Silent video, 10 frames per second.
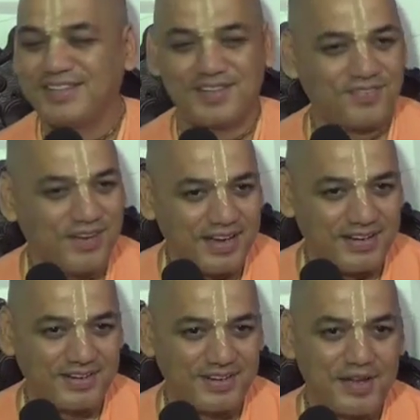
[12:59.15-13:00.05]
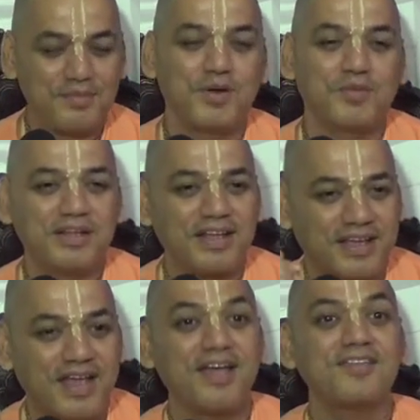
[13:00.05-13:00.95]
They fight. But when the
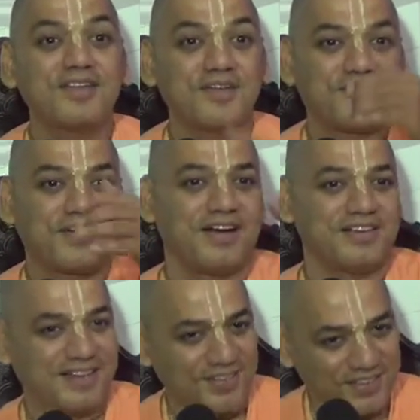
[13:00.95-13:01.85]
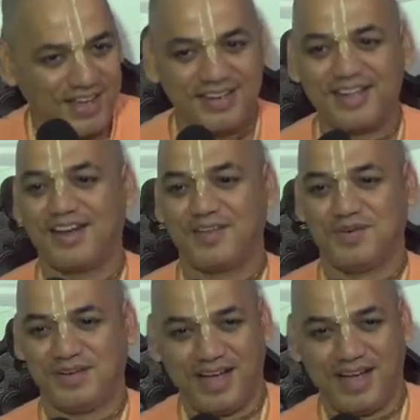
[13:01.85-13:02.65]
king is in the front, that's the encouragement.